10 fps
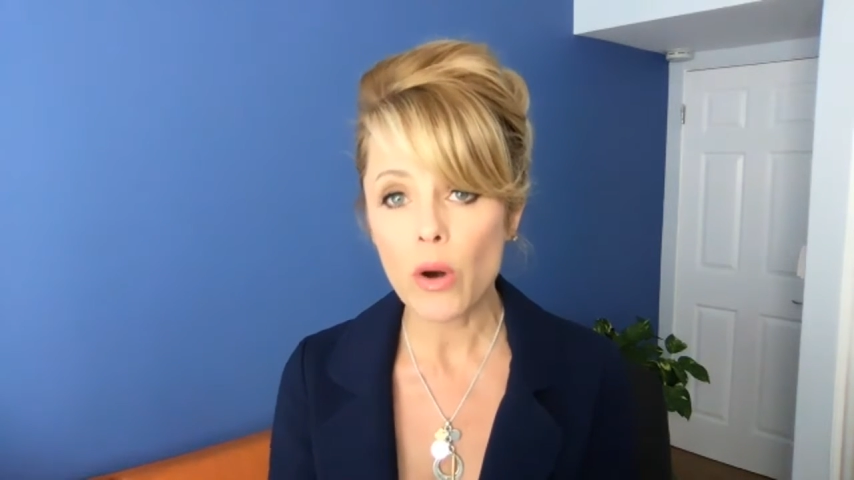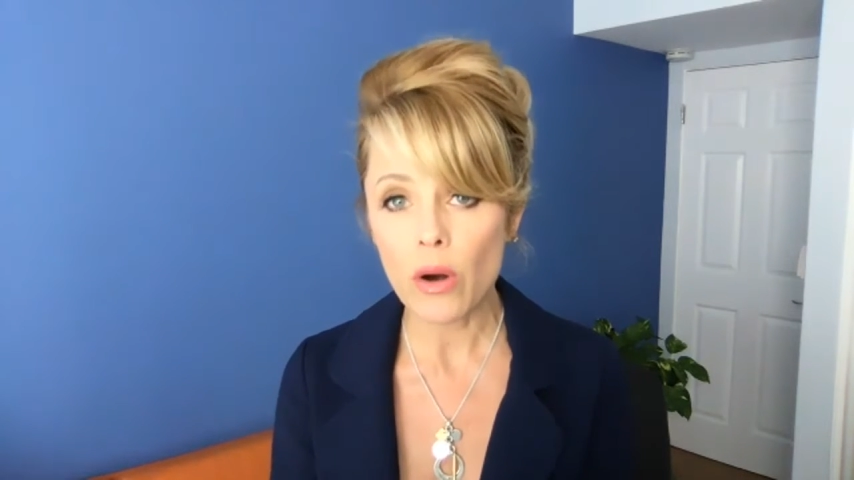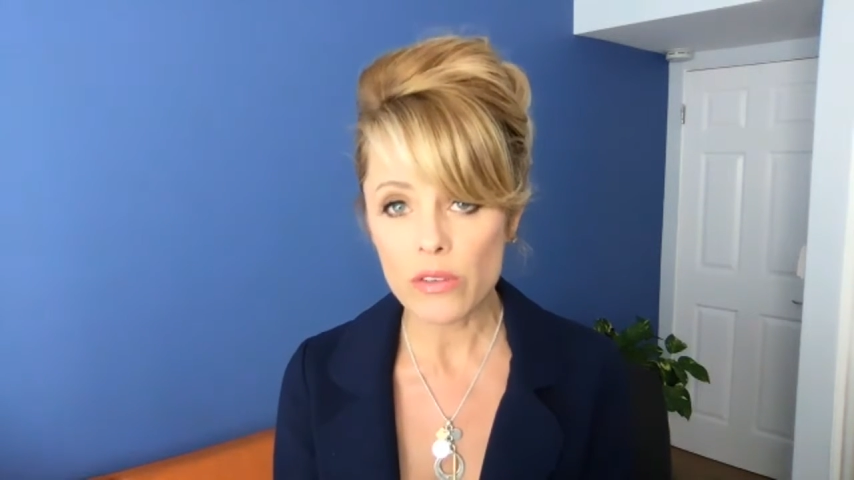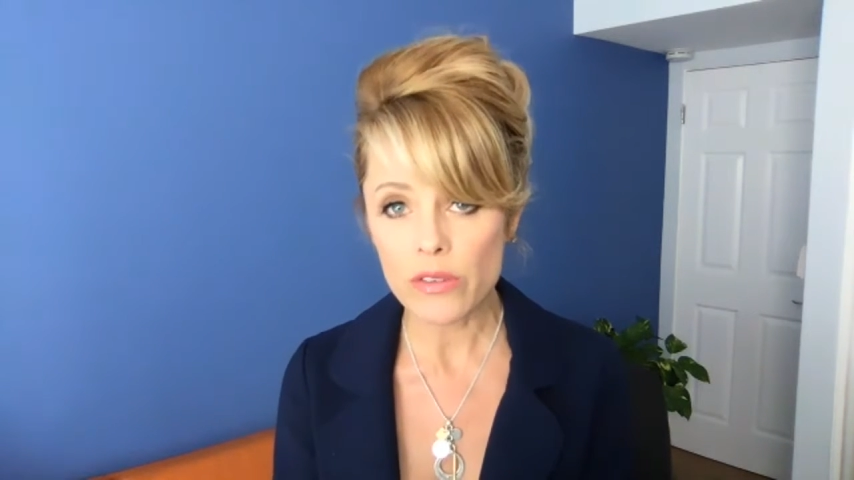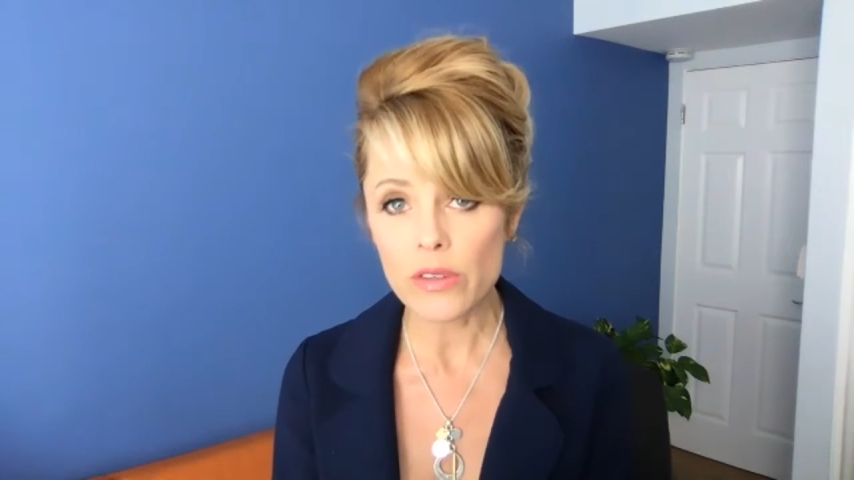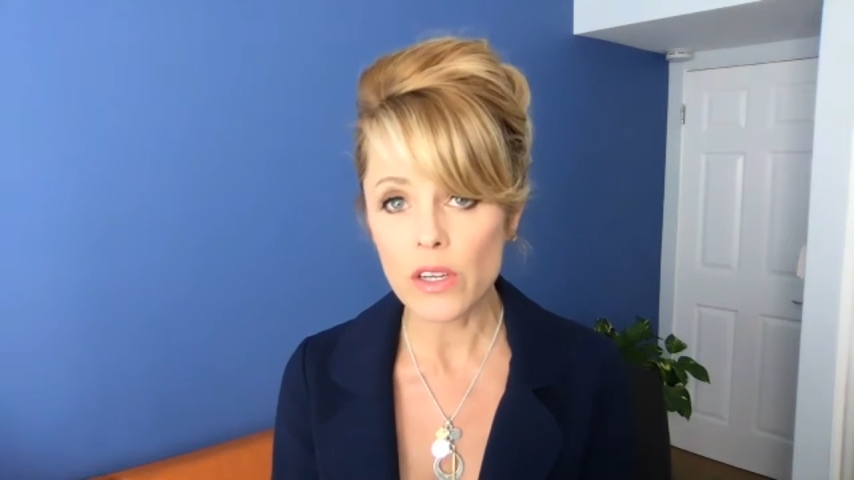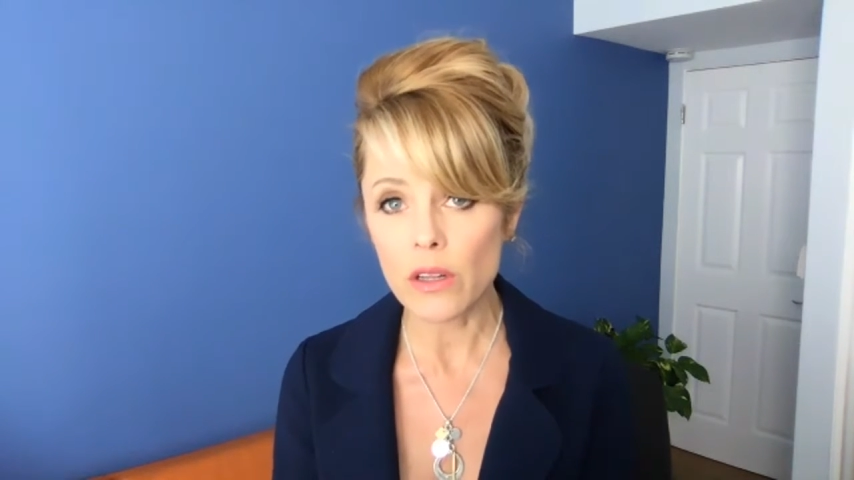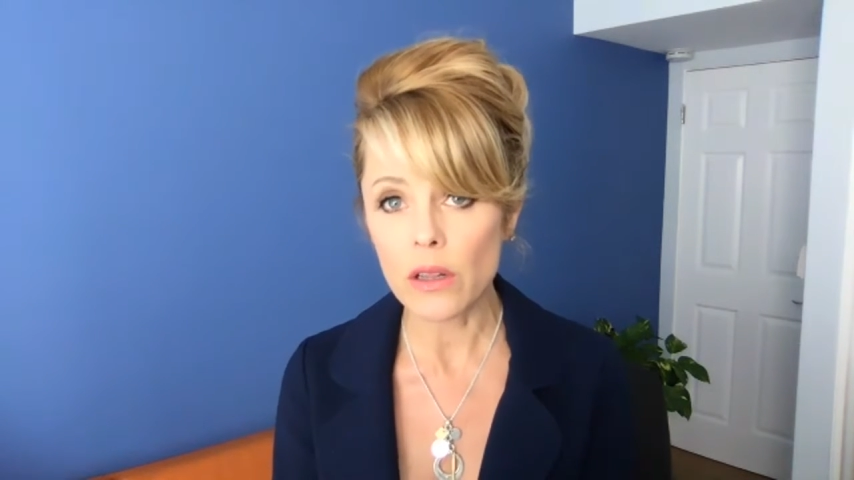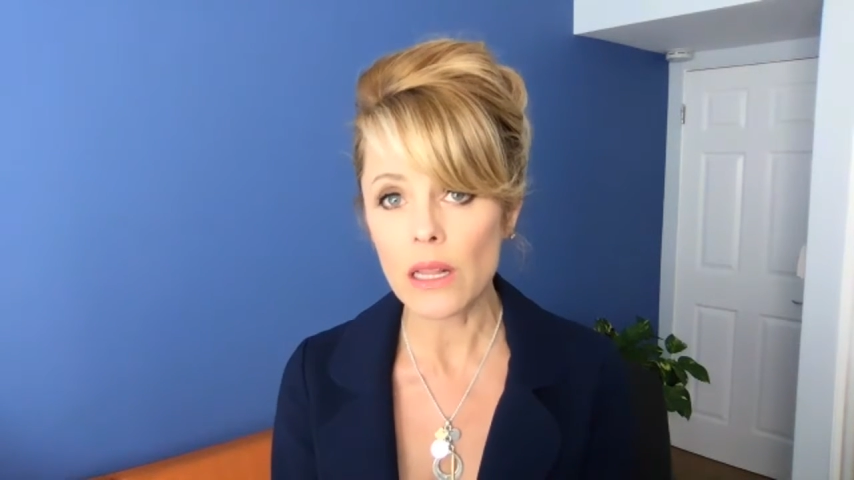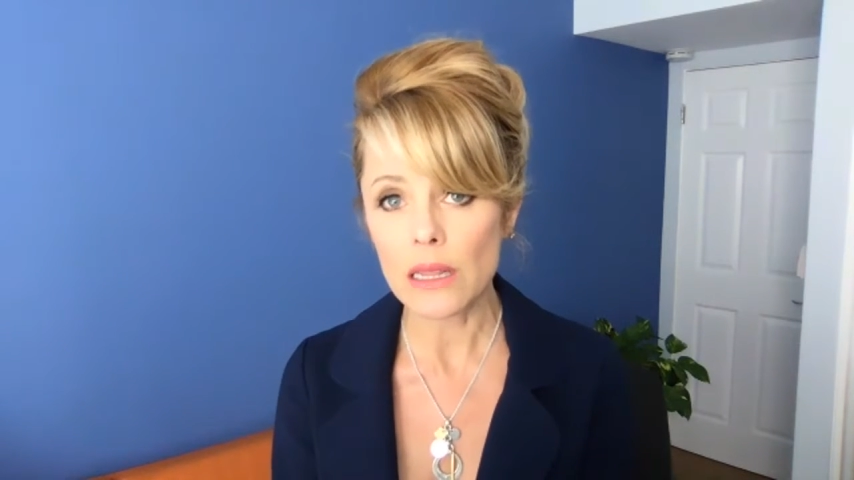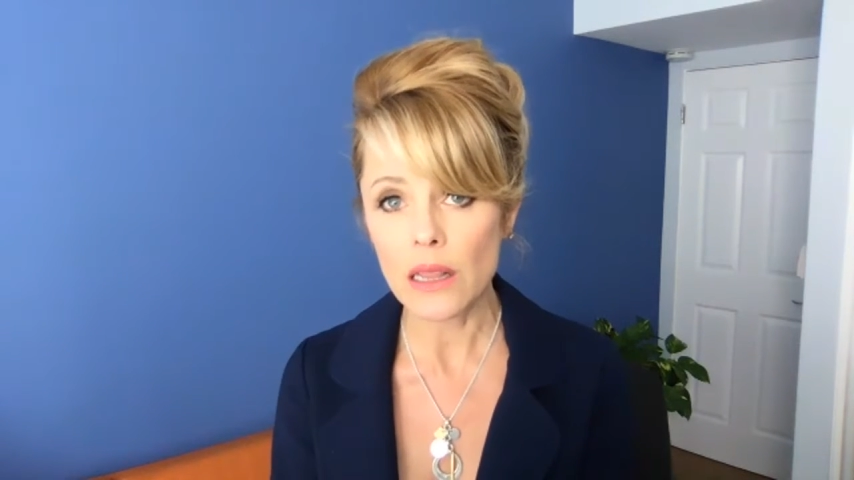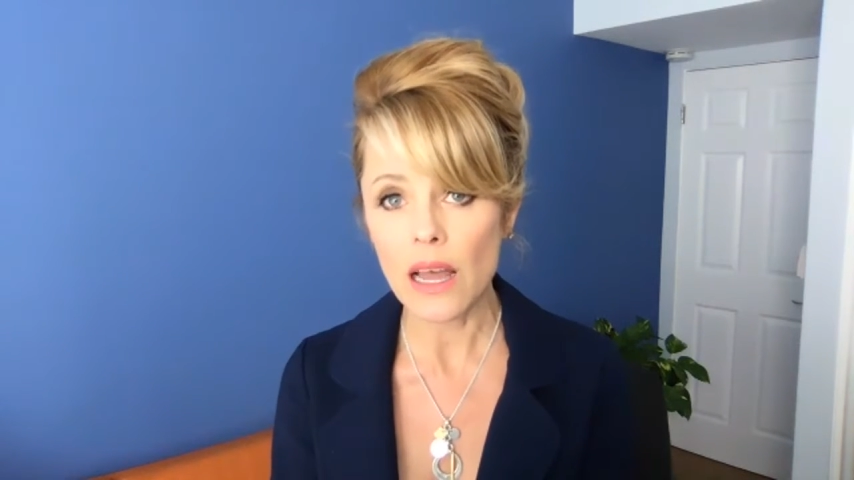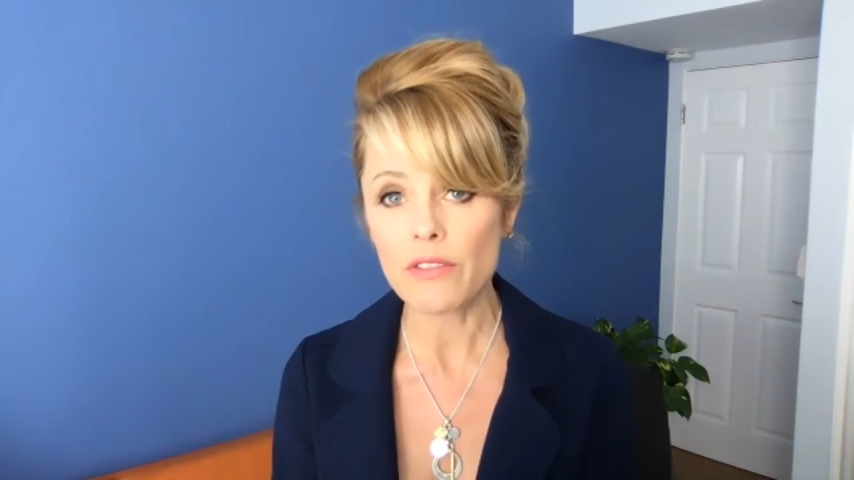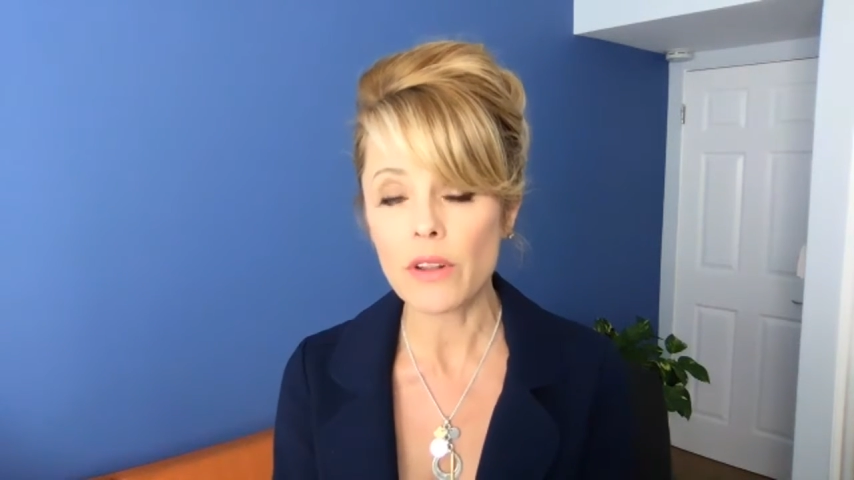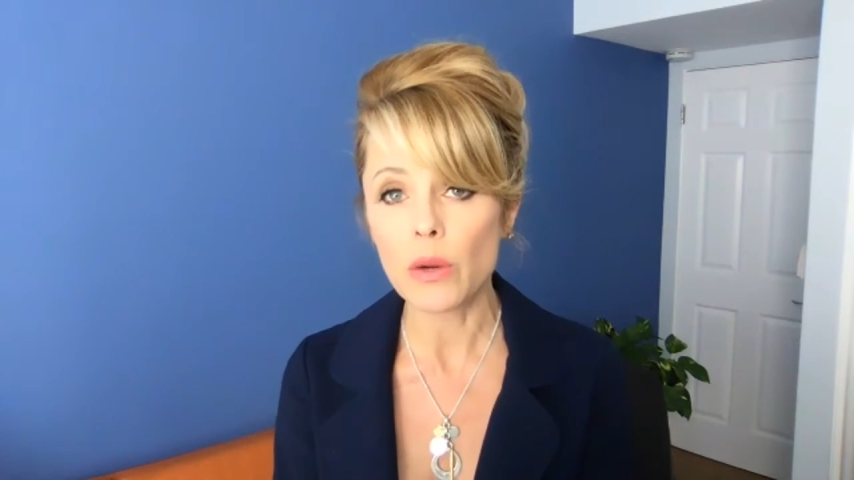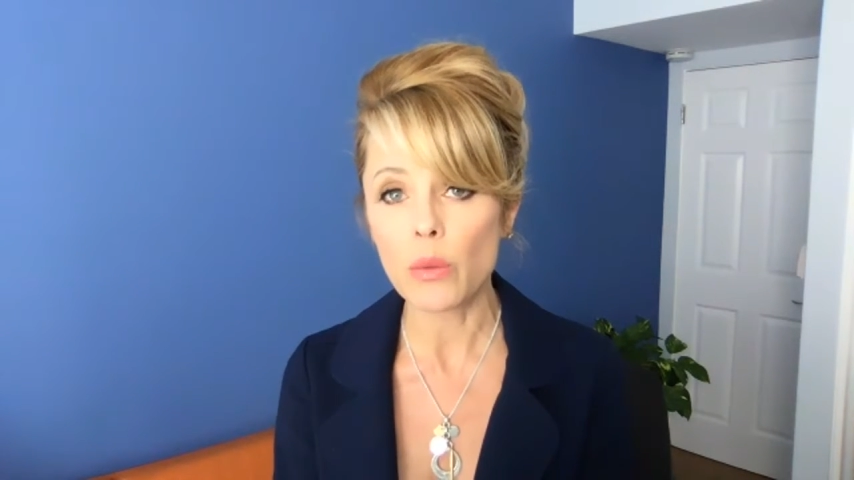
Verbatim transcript: personal level.